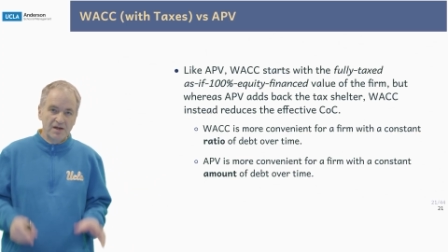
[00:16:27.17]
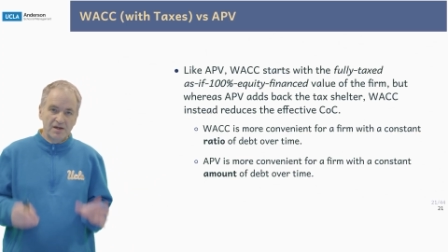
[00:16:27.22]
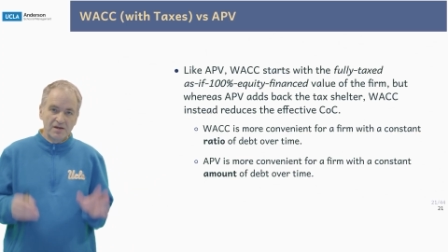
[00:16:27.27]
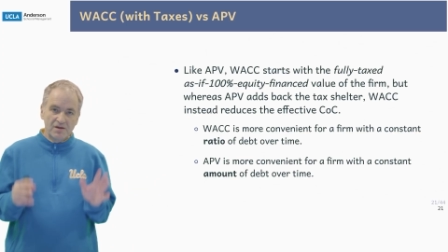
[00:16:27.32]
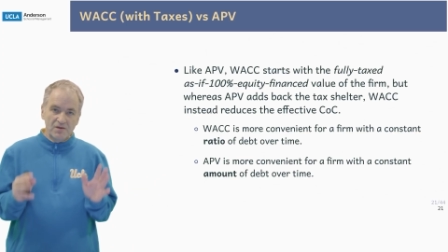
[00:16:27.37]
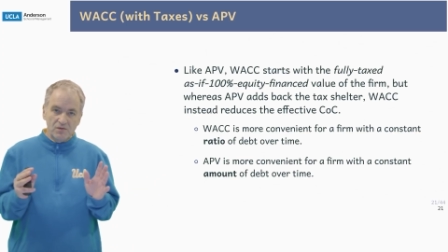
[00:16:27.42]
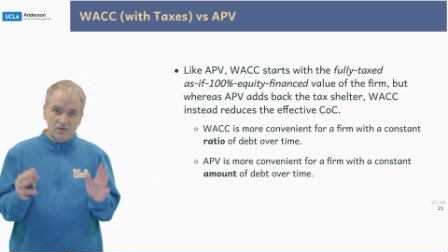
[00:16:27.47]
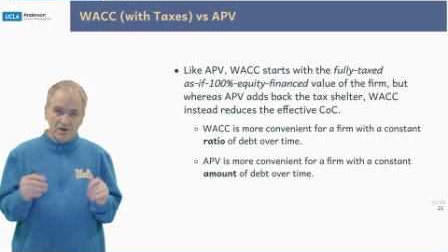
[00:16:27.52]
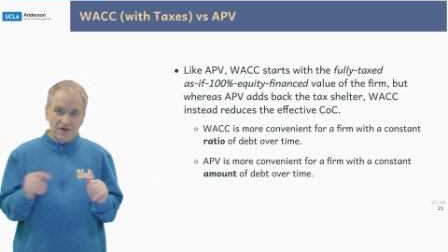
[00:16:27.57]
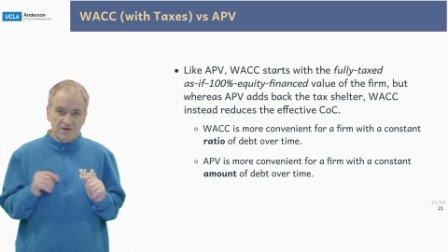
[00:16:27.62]

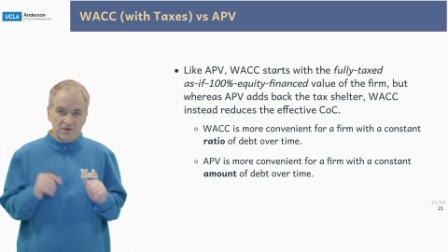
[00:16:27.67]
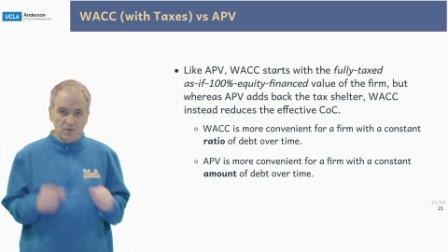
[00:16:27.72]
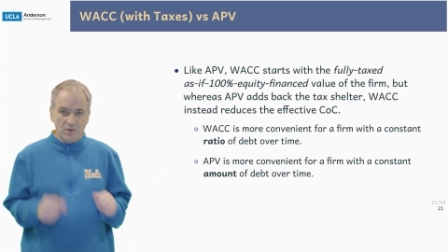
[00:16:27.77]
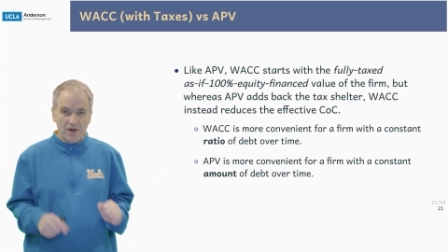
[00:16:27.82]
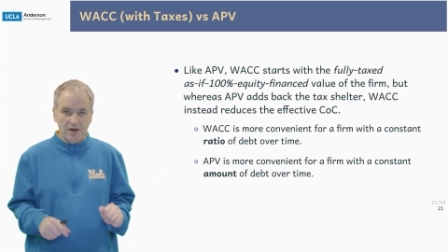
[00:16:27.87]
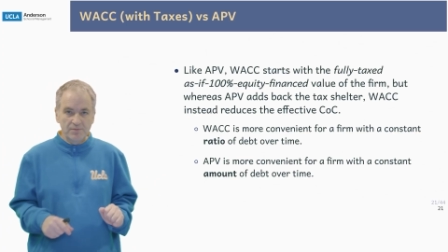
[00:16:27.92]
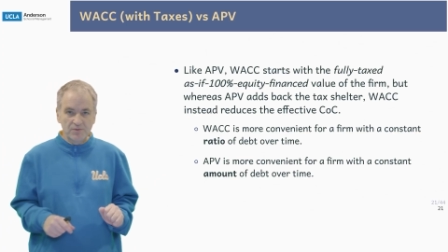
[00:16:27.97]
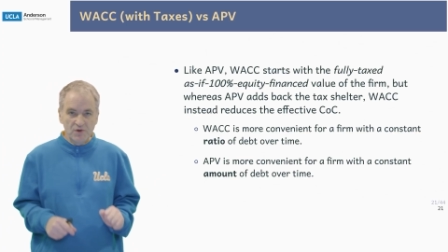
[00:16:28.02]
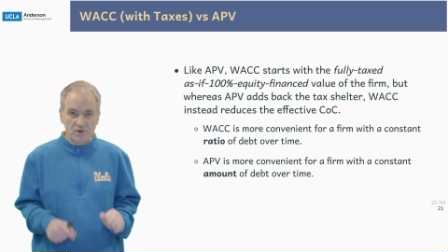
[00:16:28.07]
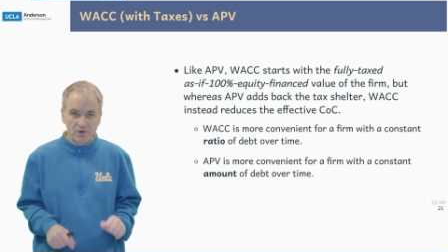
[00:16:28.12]
The reason why
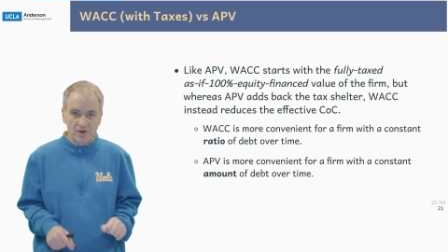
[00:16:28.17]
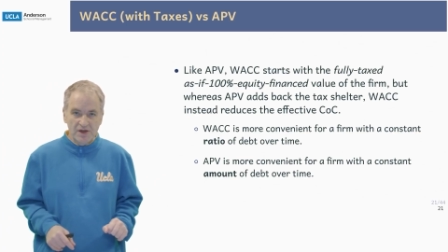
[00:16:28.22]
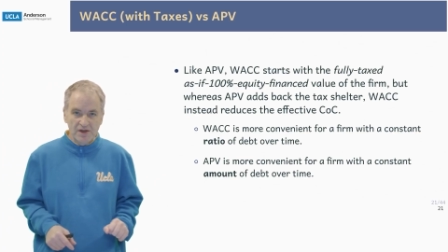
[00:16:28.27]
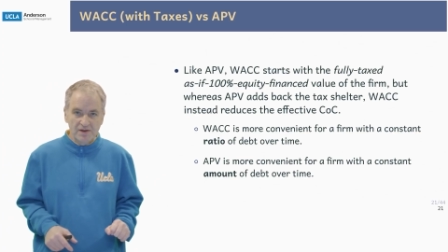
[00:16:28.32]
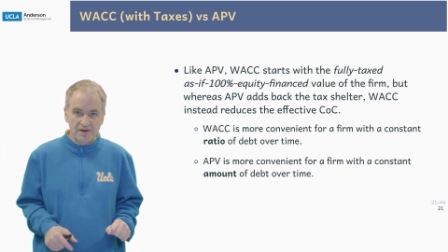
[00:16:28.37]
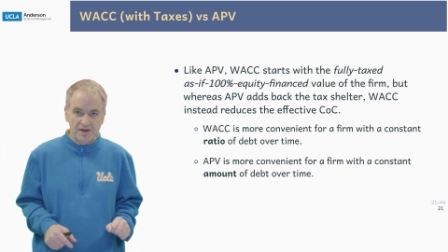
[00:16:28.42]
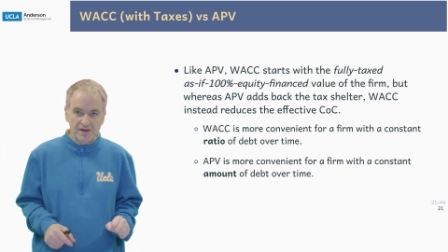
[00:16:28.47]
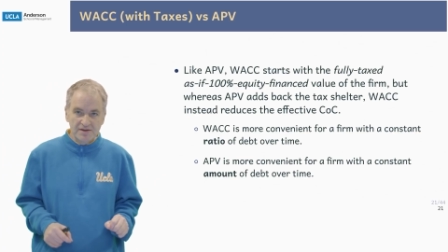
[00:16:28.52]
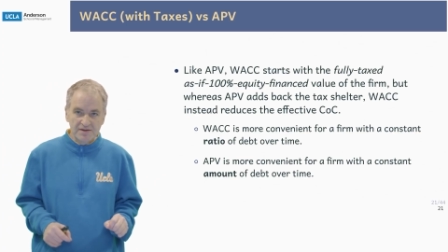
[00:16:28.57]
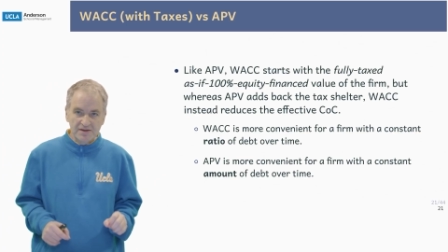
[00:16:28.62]
I'm doing
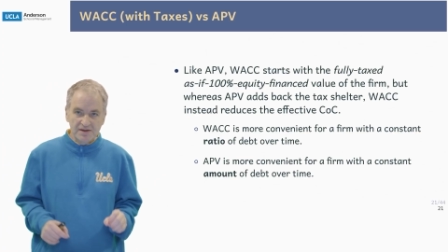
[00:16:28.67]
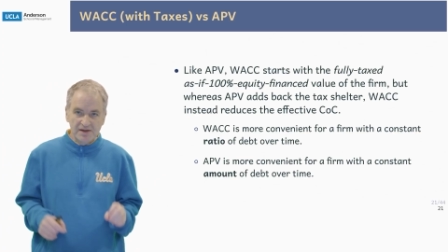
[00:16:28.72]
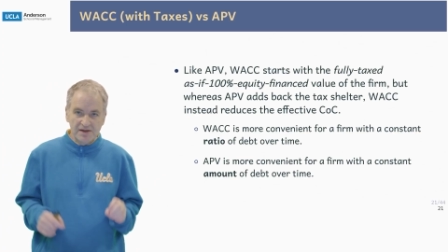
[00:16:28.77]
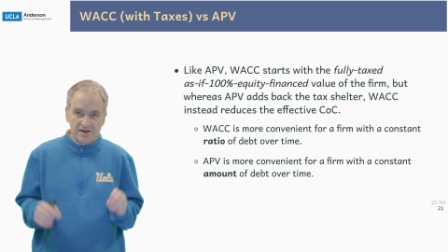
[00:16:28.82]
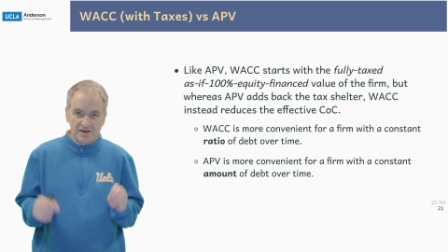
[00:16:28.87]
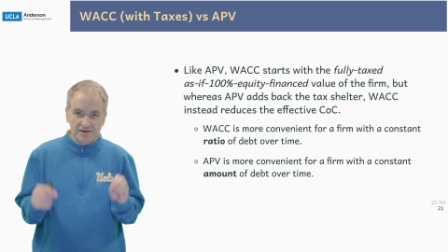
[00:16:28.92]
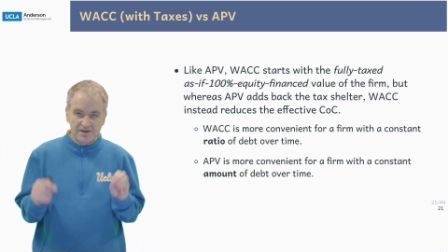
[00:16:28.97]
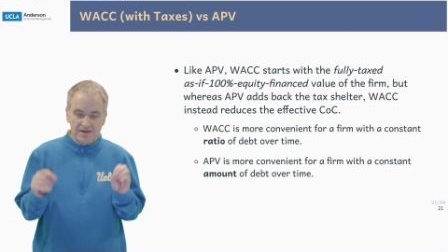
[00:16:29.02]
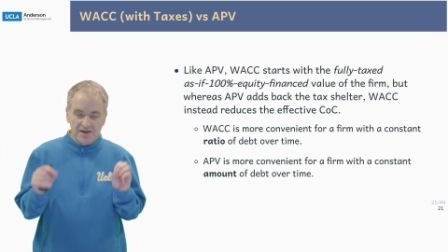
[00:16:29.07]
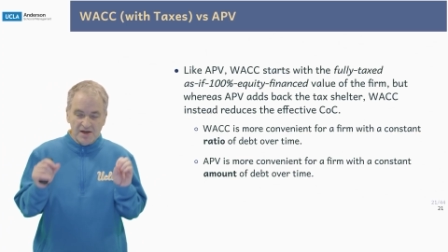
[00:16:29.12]
this
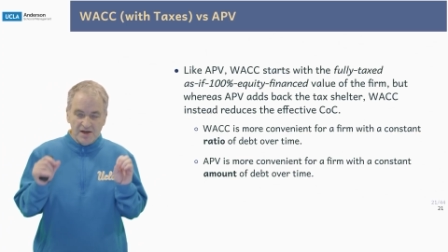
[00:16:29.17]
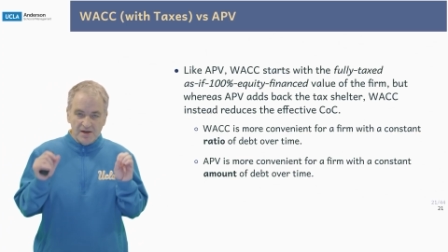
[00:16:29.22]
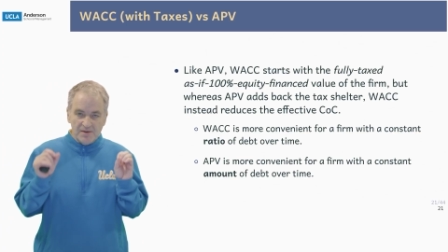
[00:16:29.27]
is